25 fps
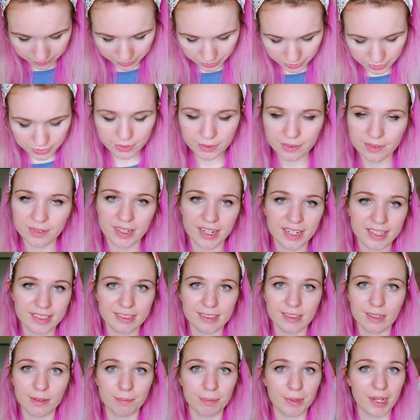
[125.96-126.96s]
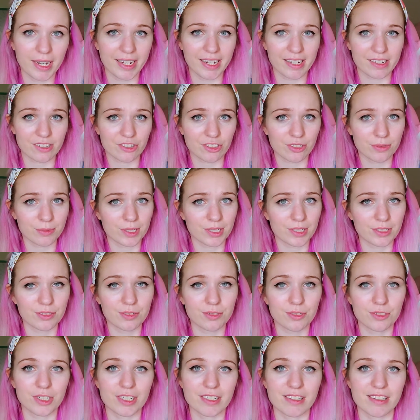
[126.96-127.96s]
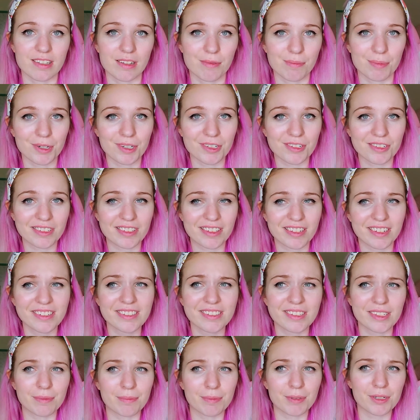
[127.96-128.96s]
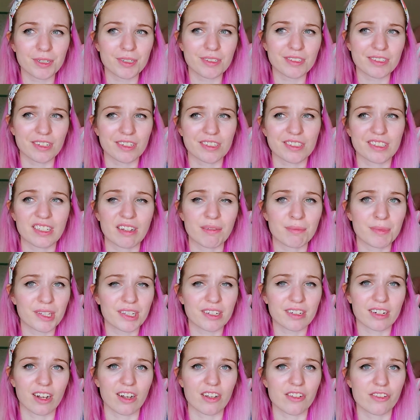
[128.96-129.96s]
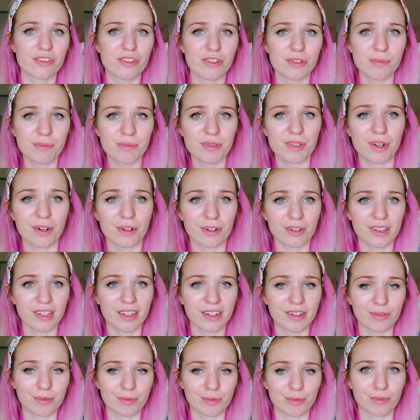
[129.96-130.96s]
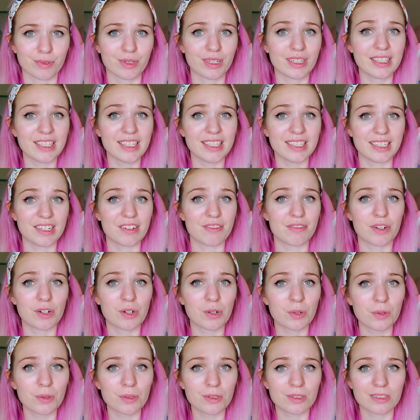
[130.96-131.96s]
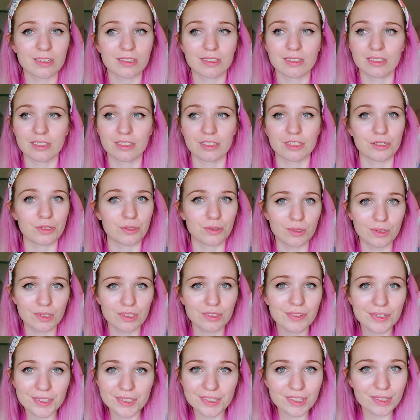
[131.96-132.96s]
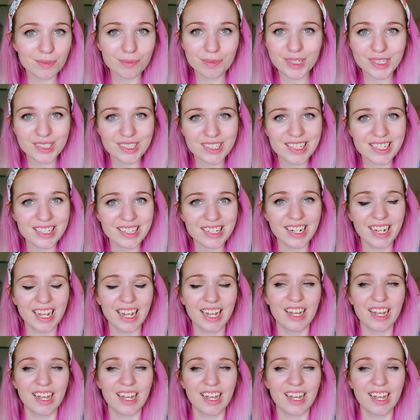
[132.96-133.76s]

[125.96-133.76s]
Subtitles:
So next up, I actually wanted to address zippers. Their zippers on some of their costumes are like really difficult to use for some reason.